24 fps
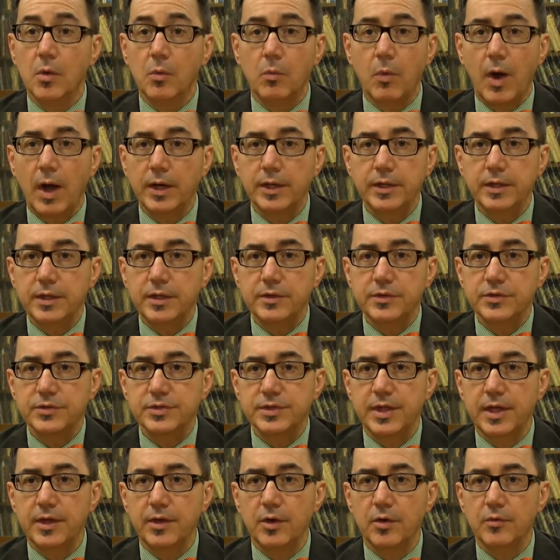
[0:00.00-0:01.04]
Why do you need to
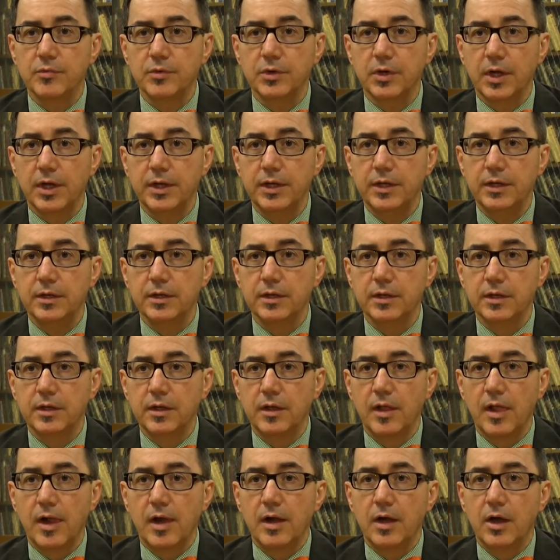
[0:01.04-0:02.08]
stay overnight?
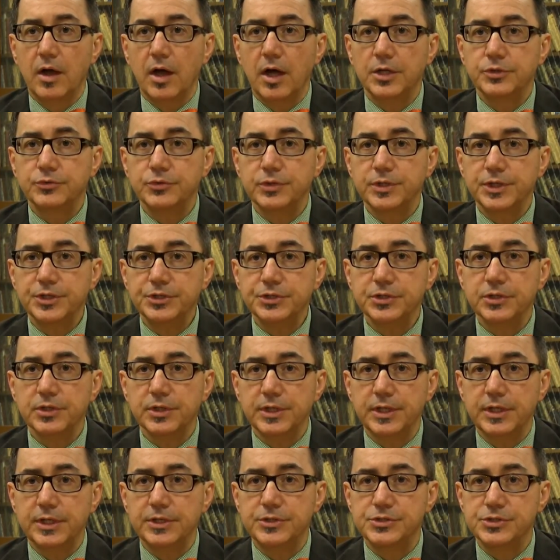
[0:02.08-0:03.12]
A traditional
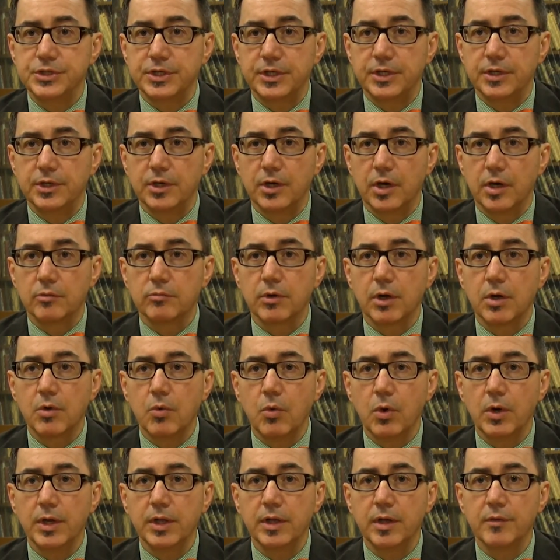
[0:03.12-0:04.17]
EEG, a
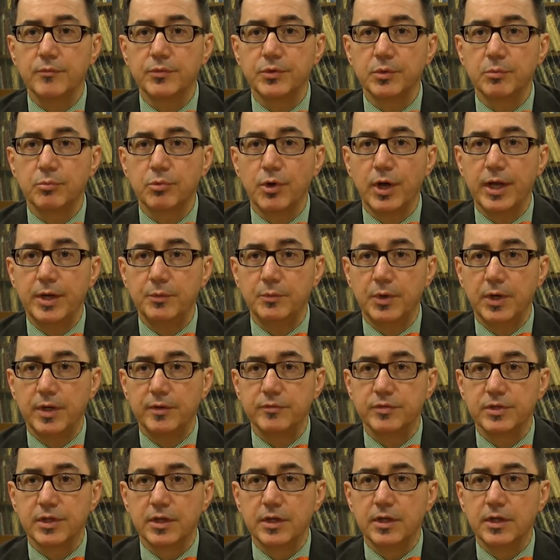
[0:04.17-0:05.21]
recording of your
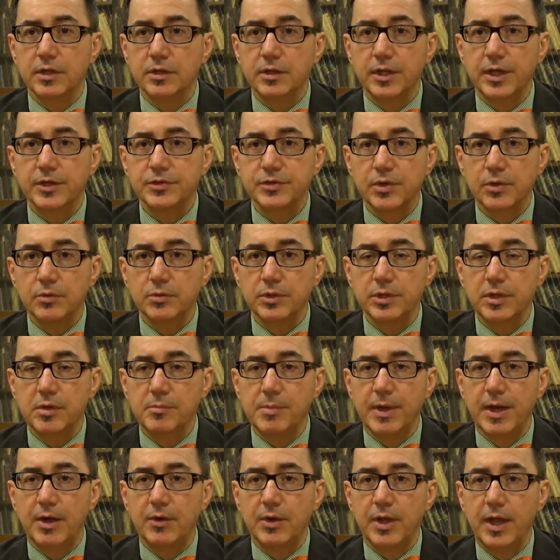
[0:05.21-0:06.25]
brainwaves, lasts only
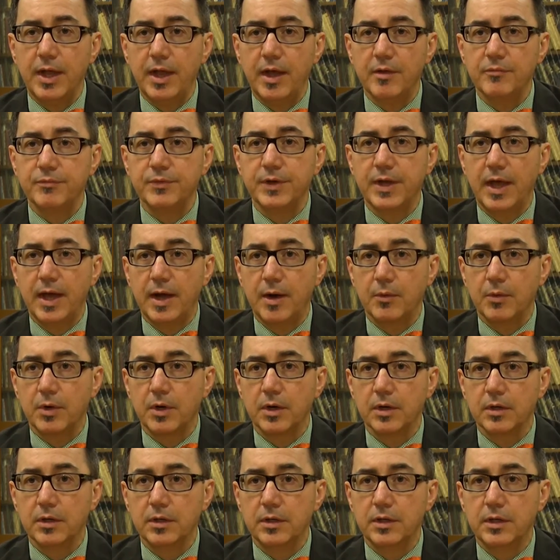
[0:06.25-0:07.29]
about half an
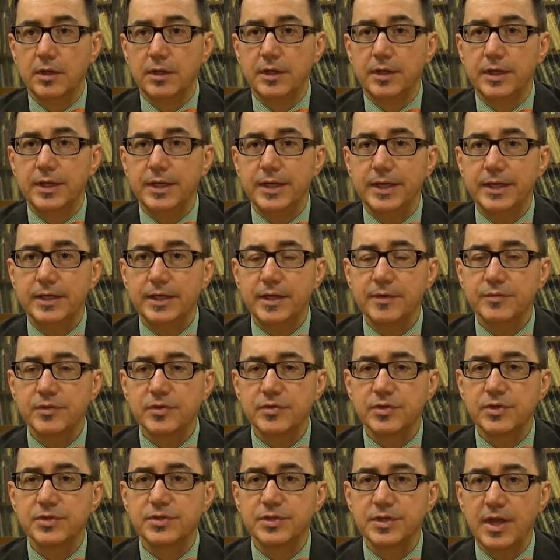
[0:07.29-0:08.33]
hour. It gives
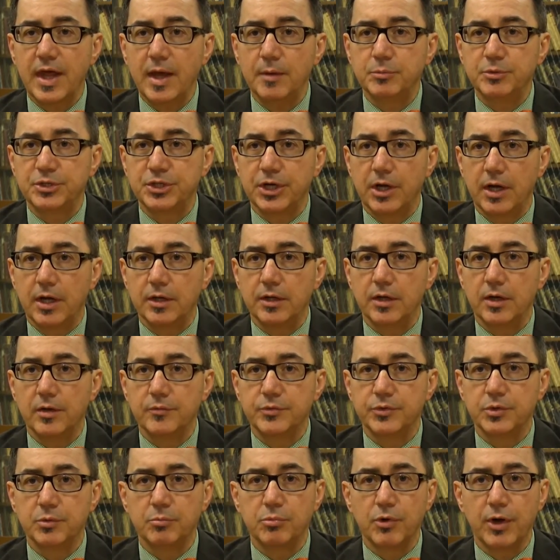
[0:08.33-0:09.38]
us a snapshot
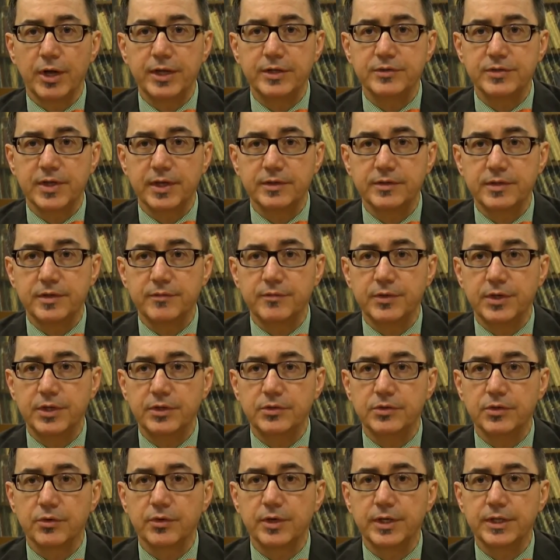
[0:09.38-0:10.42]
of your brain's activity
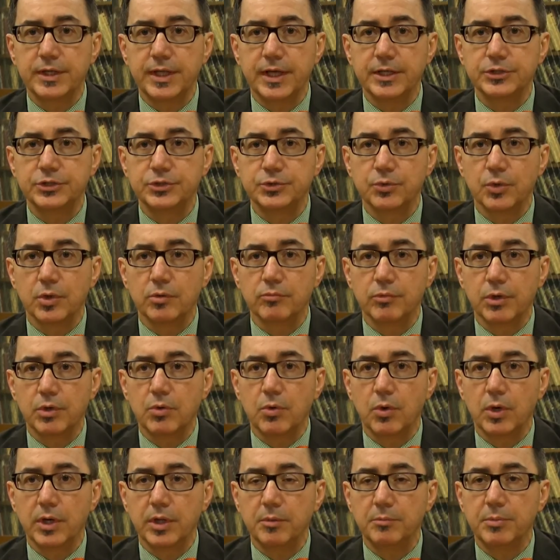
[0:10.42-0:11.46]
during that short
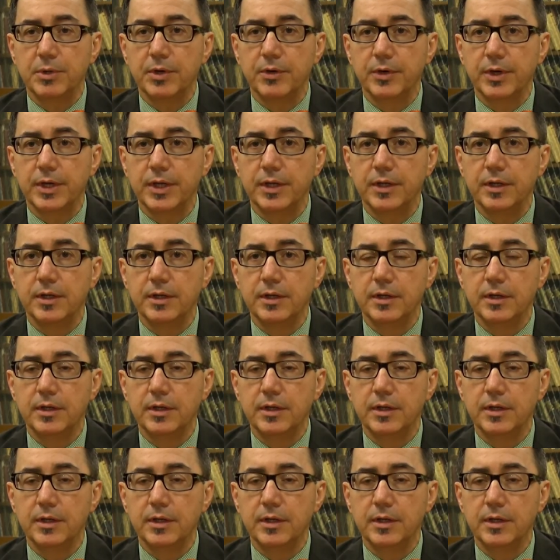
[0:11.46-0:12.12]
recording period.